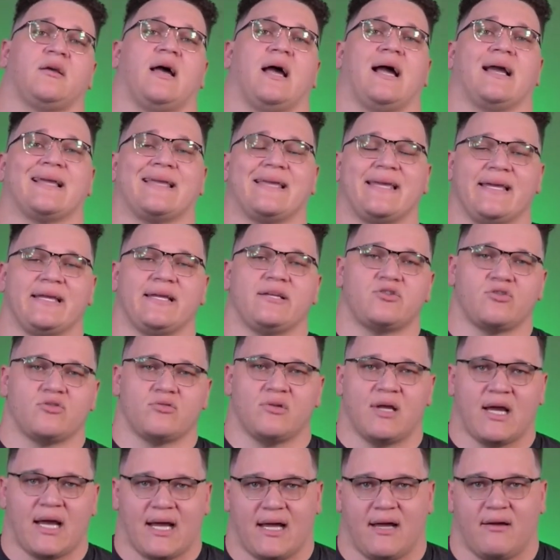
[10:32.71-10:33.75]
I kid you
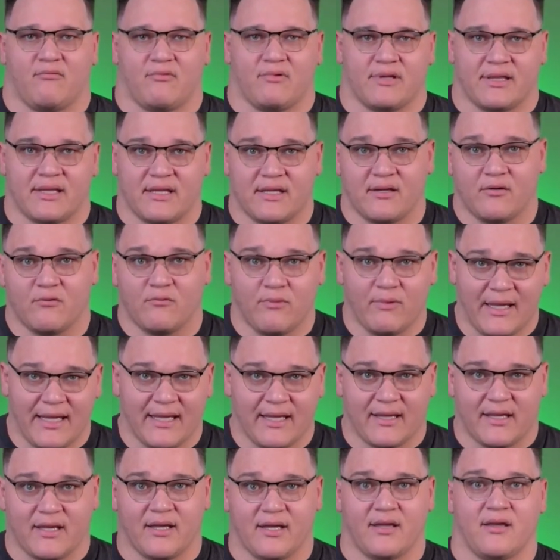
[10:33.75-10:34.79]
not, within a
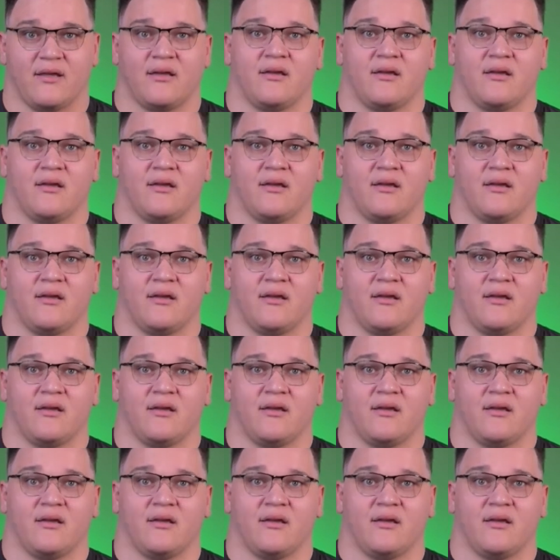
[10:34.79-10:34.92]
week,